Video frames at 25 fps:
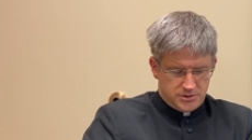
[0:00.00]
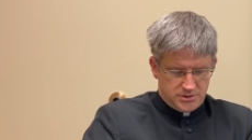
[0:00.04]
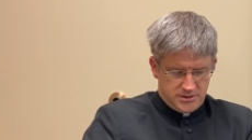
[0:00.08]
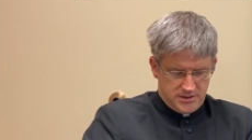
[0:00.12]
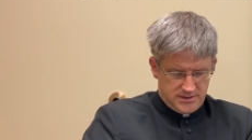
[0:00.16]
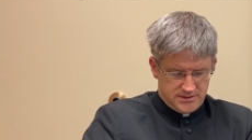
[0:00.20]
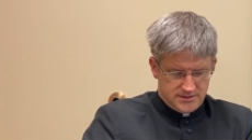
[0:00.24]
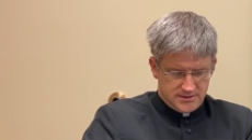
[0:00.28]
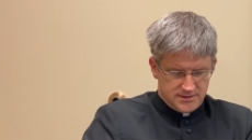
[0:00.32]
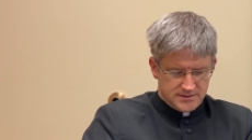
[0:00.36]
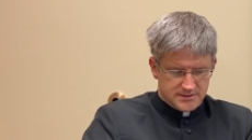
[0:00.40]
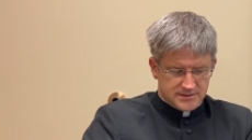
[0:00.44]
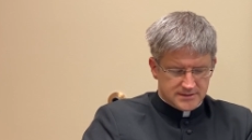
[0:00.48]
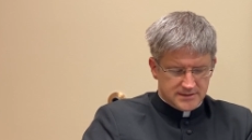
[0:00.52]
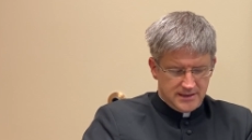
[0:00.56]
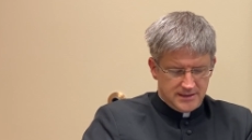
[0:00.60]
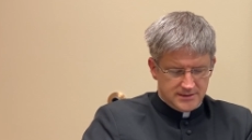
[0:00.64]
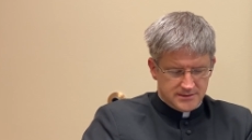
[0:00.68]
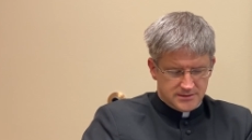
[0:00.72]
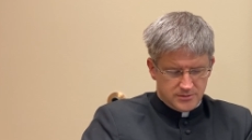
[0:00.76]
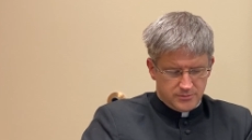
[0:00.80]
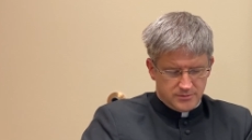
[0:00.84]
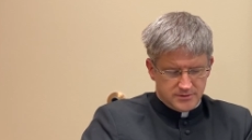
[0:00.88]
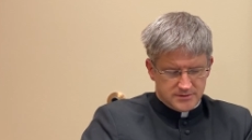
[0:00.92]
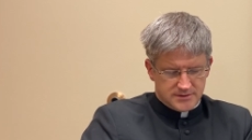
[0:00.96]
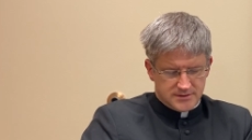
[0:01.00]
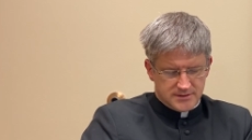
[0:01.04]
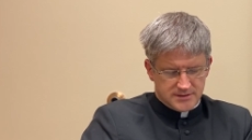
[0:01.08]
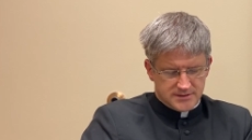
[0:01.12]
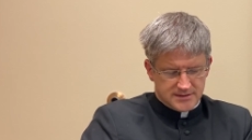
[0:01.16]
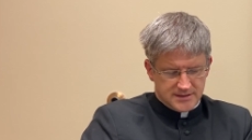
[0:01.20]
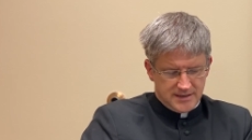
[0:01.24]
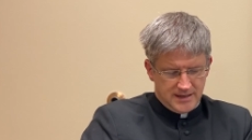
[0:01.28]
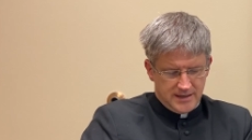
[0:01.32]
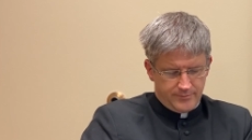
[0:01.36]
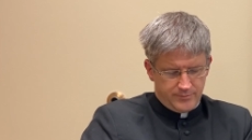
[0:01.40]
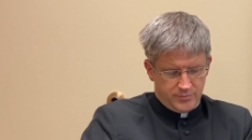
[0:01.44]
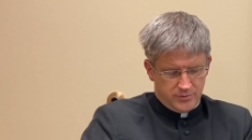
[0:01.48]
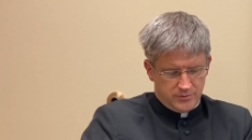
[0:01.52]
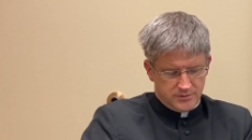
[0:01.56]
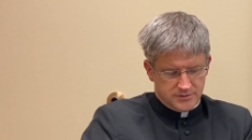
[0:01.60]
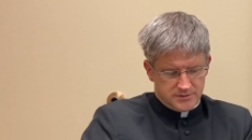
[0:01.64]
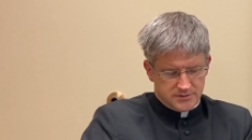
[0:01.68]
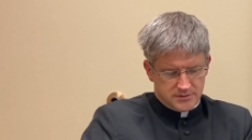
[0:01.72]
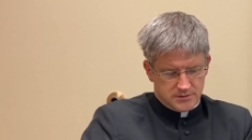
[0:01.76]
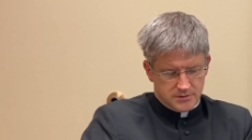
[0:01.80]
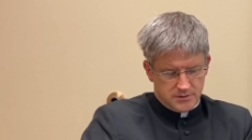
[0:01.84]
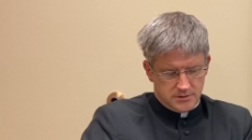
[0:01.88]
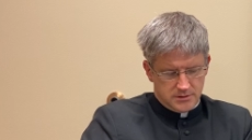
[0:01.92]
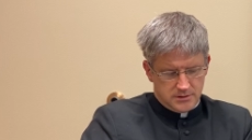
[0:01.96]
Jesus said to his
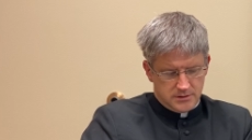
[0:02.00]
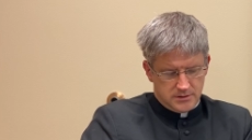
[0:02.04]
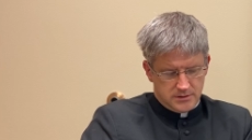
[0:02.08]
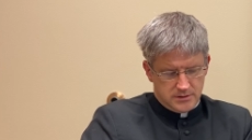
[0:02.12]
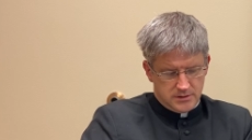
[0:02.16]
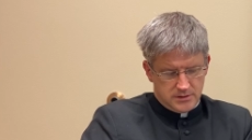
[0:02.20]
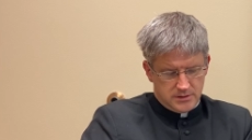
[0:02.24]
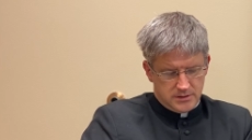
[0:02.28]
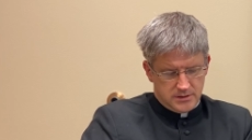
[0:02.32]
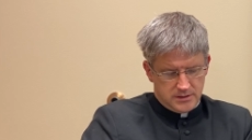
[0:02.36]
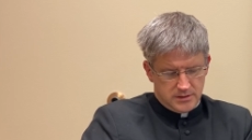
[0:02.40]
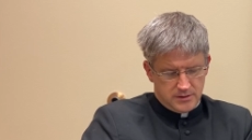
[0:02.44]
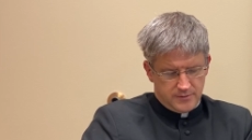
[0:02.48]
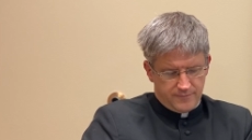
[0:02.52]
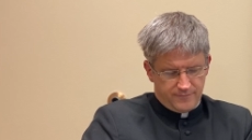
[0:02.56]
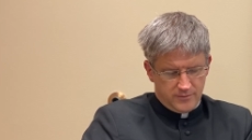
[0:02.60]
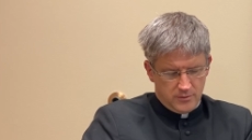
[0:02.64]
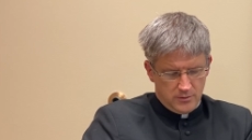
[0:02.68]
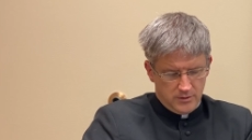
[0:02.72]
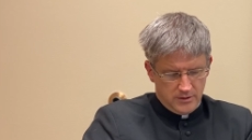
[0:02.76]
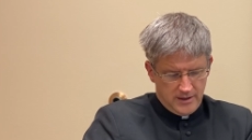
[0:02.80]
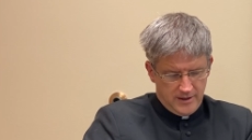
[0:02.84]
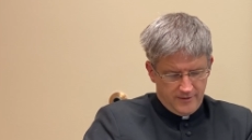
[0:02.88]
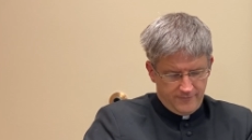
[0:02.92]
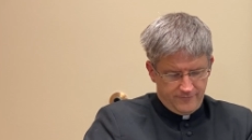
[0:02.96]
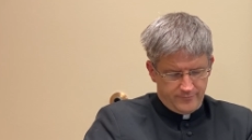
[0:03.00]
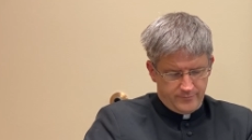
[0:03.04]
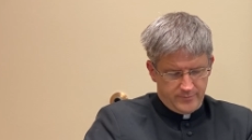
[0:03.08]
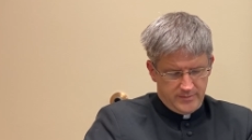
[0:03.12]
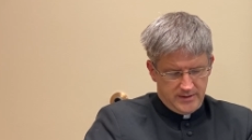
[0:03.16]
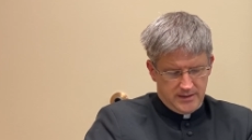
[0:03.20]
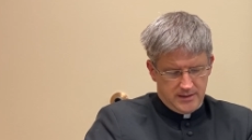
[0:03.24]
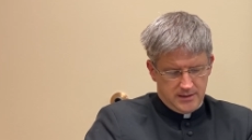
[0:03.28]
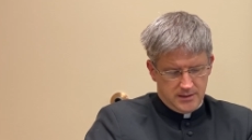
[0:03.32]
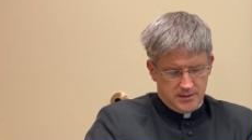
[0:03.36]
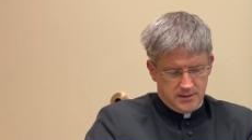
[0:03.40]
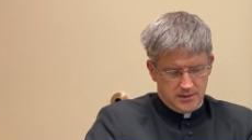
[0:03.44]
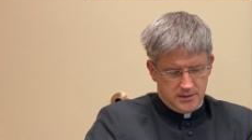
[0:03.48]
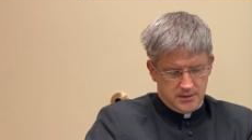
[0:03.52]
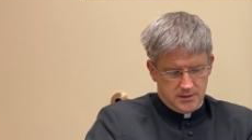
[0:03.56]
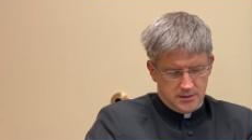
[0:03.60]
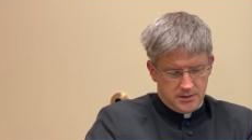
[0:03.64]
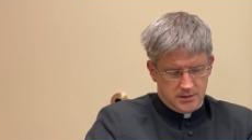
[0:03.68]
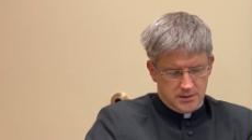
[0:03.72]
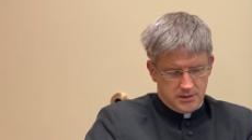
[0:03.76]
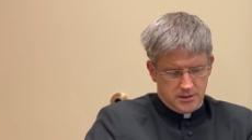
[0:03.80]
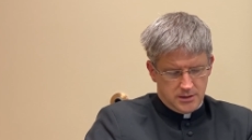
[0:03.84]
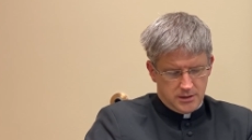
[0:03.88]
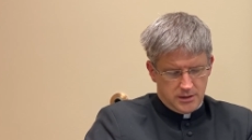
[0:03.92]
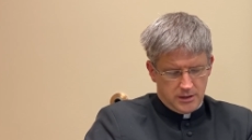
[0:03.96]
disciples, If you love me,
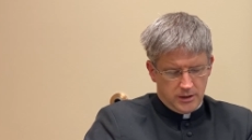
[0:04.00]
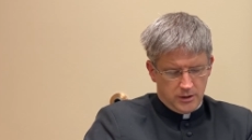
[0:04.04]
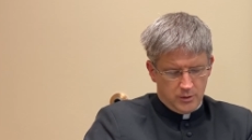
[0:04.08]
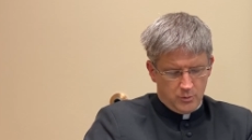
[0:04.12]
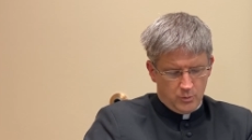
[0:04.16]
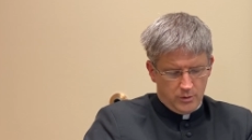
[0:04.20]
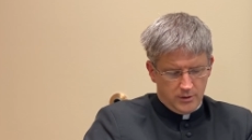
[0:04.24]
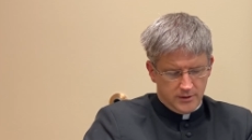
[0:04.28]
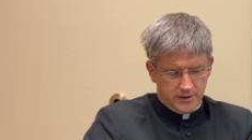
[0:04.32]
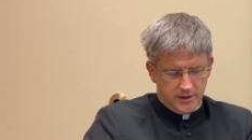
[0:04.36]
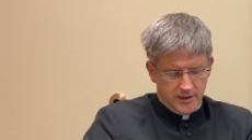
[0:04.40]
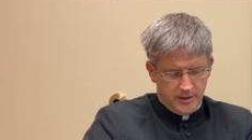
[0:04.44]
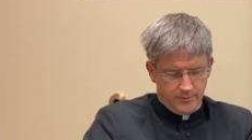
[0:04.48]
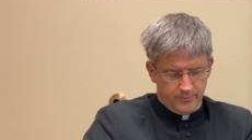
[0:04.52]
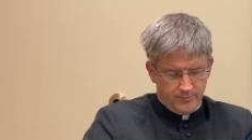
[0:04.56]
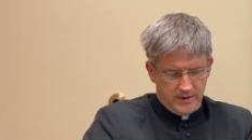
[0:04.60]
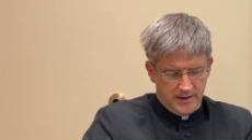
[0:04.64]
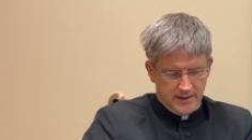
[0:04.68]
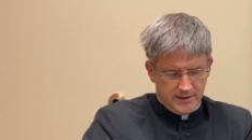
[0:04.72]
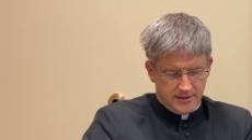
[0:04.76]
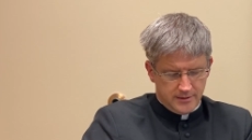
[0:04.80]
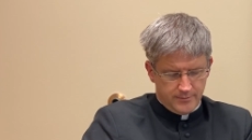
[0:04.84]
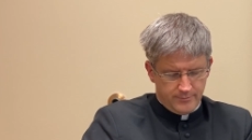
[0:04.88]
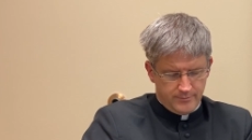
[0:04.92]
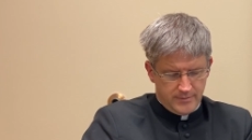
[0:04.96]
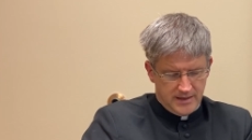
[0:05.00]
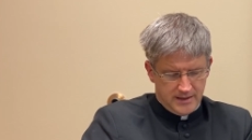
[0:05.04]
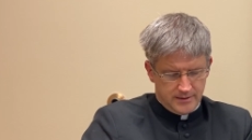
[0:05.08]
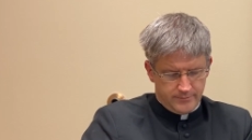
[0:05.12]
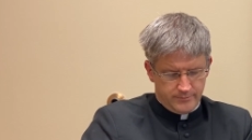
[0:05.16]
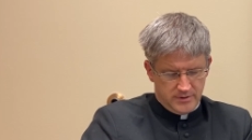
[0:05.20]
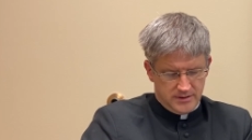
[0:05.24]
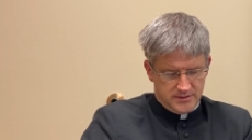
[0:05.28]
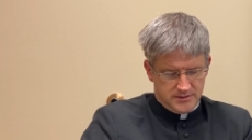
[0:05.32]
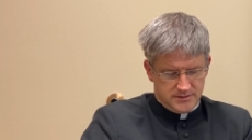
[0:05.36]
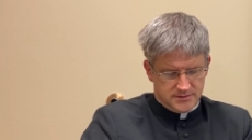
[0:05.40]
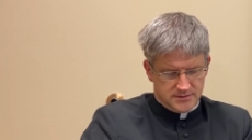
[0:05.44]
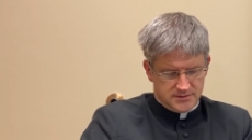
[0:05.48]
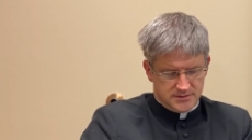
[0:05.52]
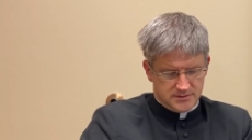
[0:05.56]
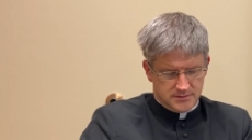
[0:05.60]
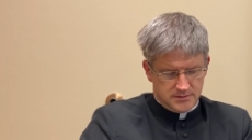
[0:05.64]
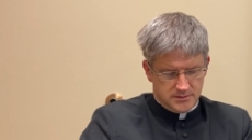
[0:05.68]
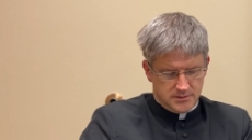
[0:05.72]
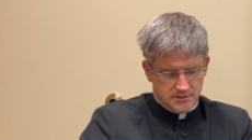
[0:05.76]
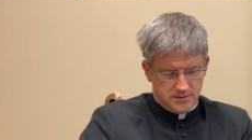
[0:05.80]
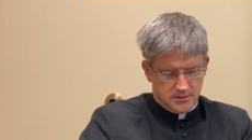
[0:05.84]
you will keep my commandments.